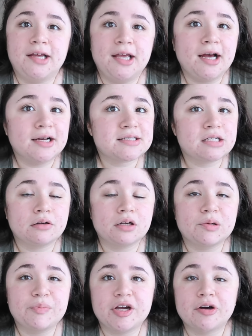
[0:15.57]
yeah, so I'm
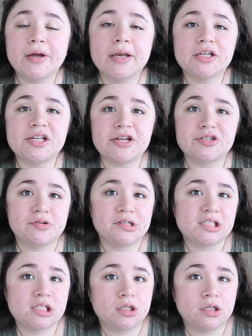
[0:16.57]
gonna be going to
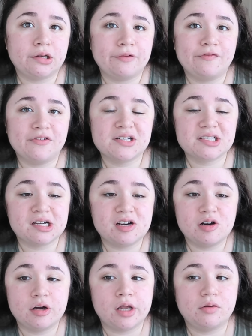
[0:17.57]
Tangerine Salon in
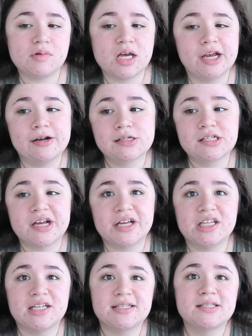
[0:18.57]
Frisco, and my
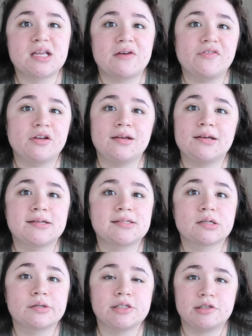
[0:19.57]
hairstylist Stephanie is
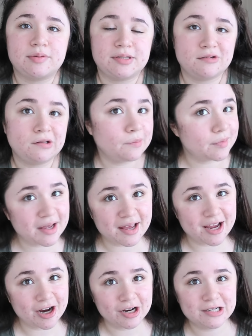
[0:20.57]
going to be doing my
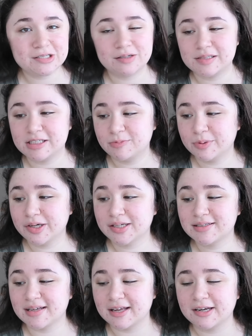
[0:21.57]
hair, so I'm super
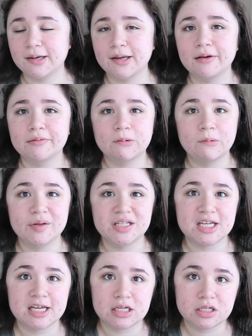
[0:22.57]
excited. I'm gonna be
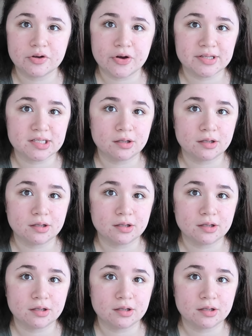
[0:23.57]
taking you guys